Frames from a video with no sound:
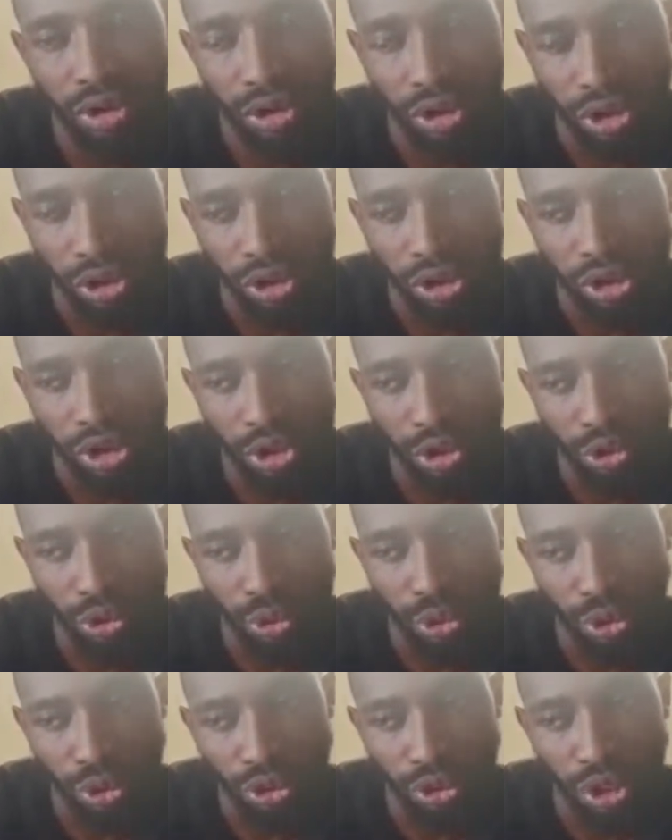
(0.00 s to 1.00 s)
He lead a
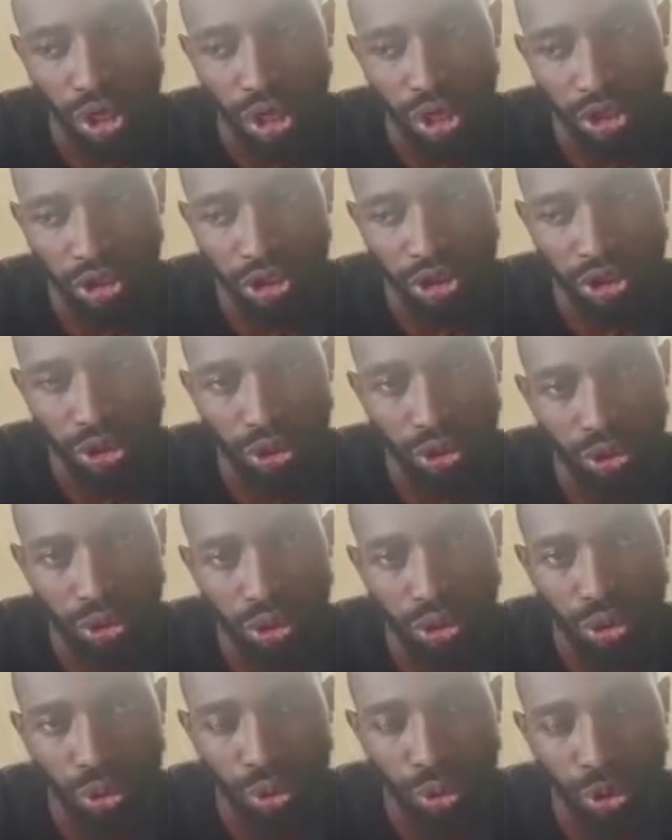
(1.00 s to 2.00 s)
squad and killed
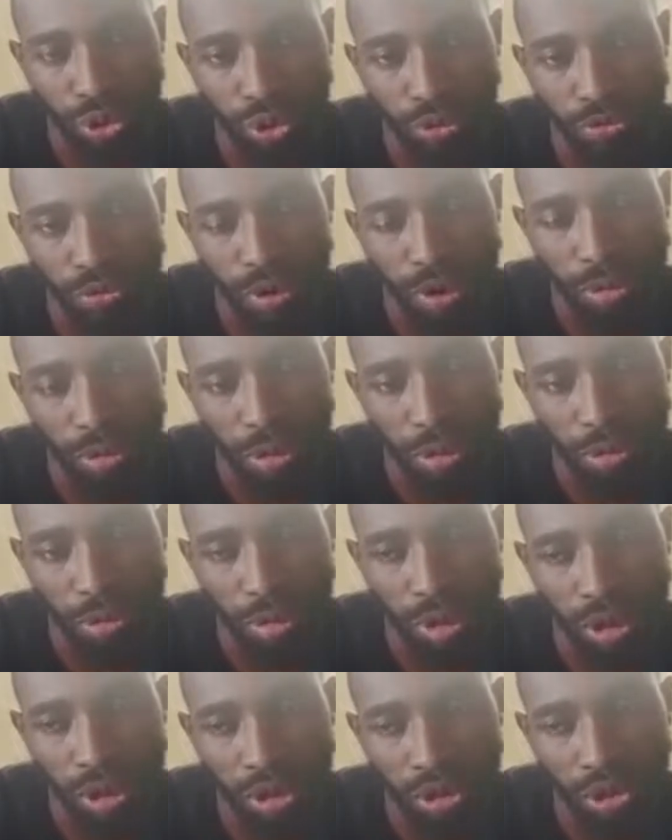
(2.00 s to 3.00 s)
one of our
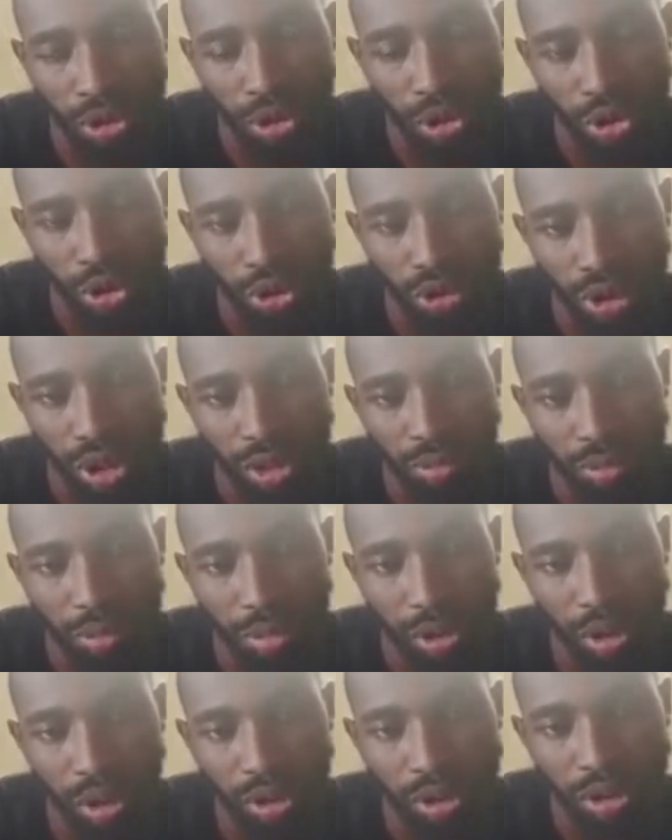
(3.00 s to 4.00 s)
members called
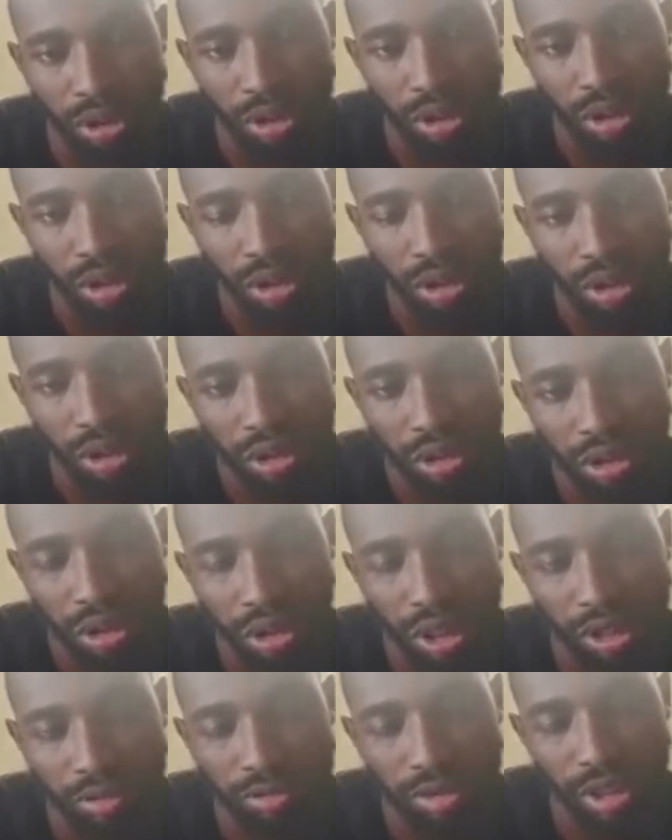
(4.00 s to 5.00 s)
Lampard.
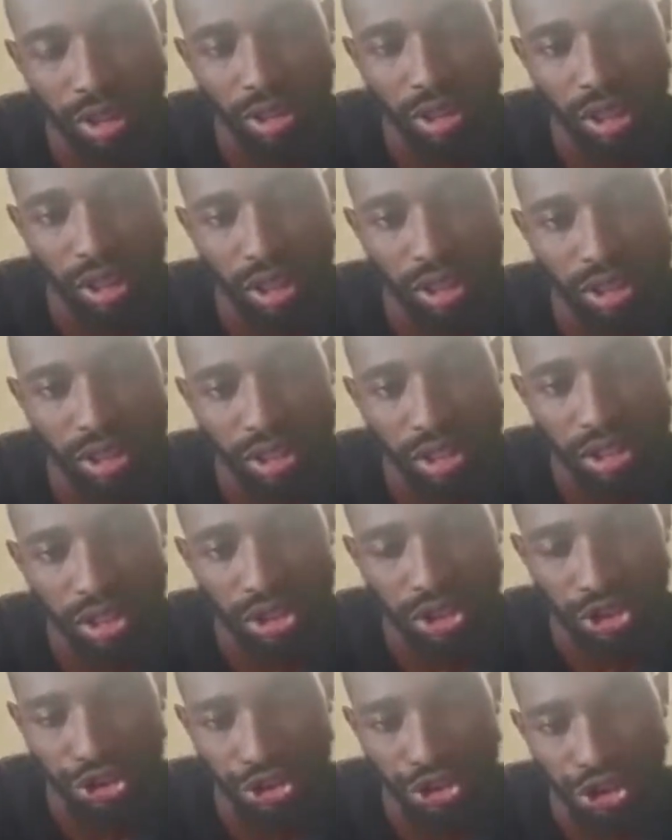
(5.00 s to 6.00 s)
Then after that,
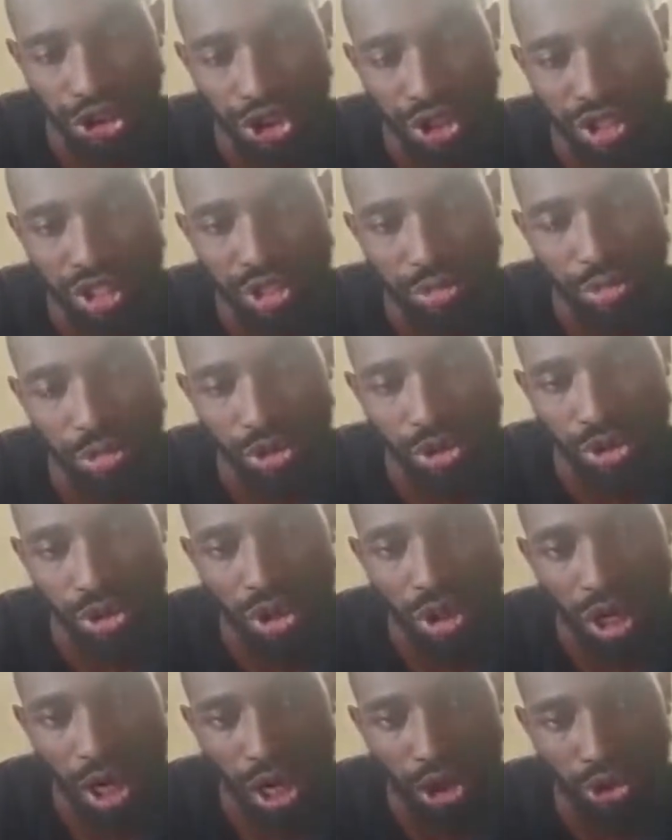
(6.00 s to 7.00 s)
he chased me
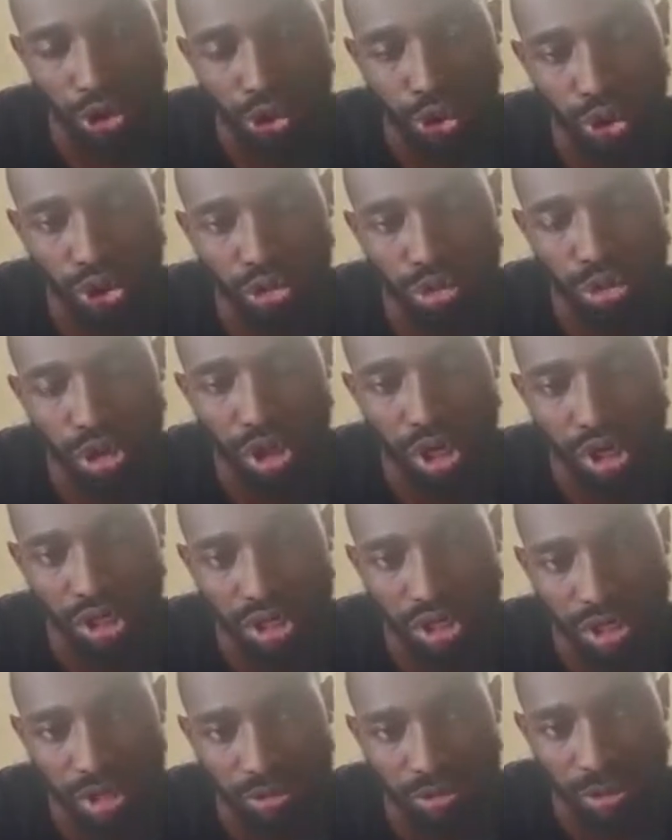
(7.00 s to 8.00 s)
and shot me like
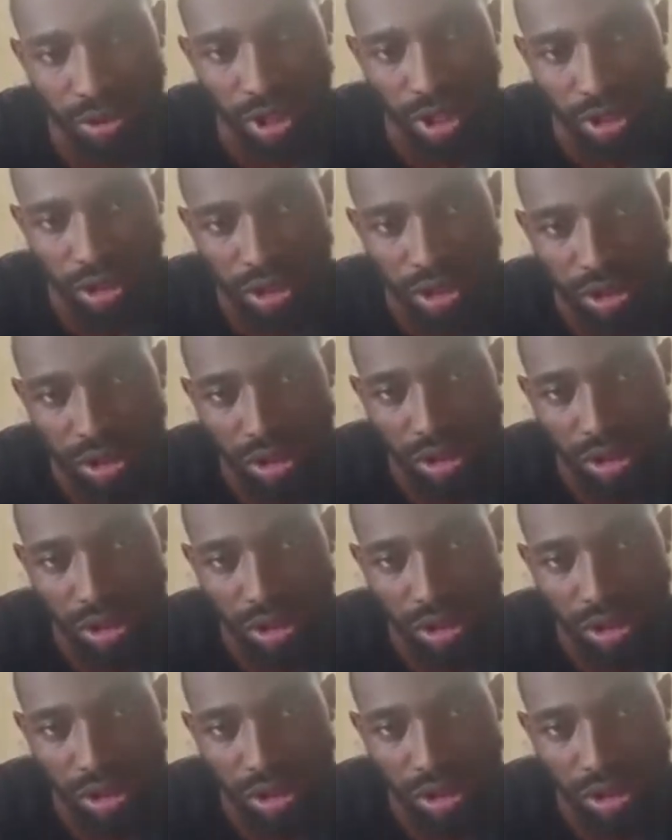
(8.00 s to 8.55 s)
several.